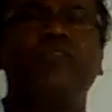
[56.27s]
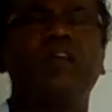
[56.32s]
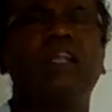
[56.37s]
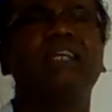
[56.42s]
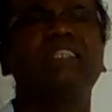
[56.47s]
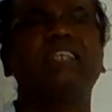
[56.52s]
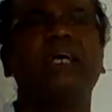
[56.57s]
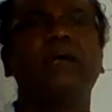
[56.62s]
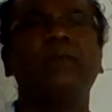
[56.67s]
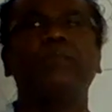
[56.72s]

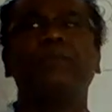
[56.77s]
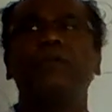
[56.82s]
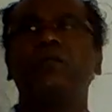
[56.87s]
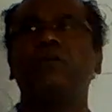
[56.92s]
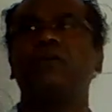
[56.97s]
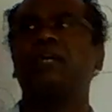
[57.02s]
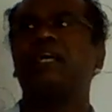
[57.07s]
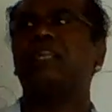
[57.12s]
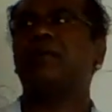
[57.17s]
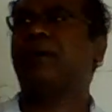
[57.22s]
example,
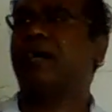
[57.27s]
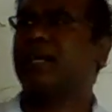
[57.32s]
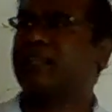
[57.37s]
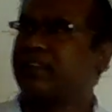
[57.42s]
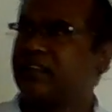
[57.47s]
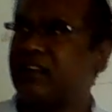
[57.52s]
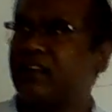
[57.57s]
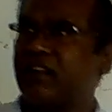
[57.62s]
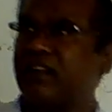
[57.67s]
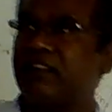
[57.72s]
you get a
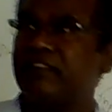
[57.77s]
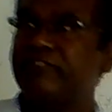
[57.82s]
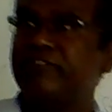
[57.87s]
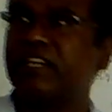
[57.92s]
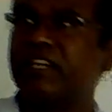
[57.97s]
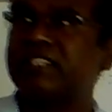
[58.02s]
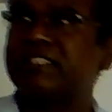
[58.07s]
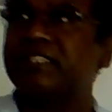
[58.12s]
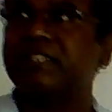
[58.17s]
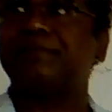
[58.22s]
bacterial
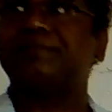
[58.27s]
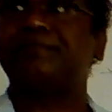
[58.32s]
infection.